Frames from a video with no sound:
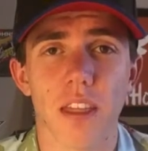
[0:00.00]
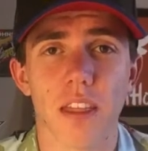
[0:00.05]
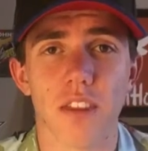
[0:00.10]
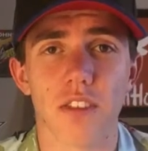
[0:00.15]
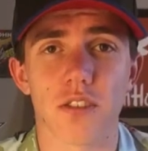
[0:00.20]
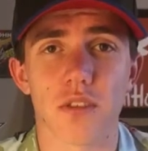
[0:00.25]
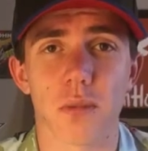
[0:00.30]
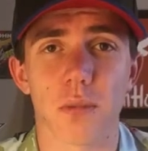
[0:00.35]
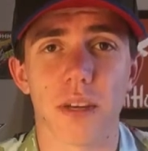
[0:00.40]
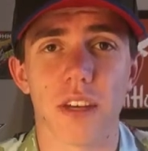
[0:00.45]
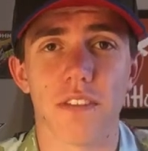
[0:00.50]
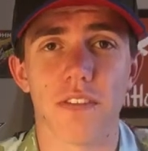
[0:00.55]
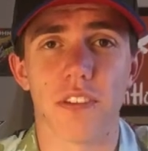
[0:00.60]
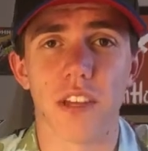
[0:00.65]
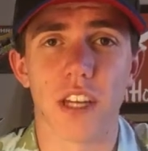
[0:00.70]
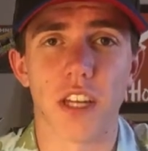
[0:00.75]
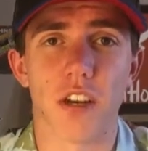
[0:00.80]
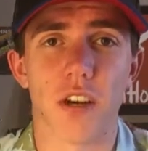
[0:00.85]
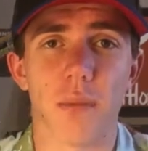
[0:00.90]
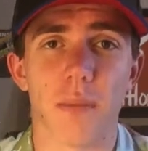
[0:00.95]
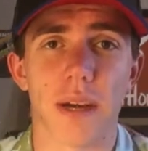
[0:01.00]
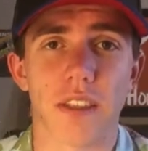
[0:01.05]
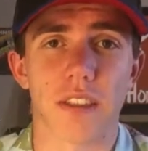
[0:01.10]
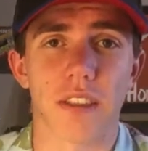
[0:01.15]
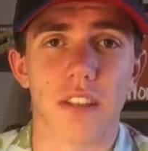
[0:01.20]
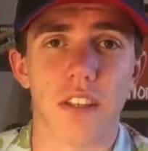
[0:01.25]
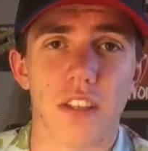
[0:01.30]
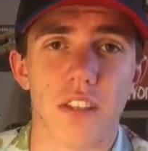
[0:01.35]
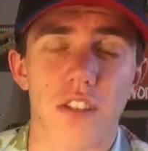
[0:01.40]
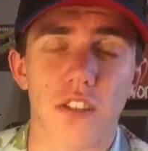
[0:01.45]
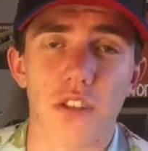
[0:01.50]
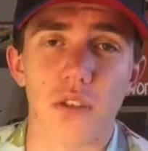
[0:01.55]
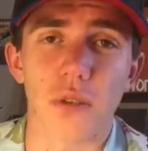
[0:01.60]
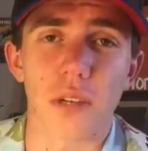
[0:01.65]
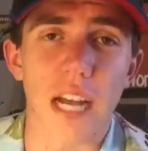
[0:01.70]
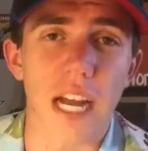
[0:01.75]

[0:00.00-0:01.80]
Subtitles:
this will be a video about the two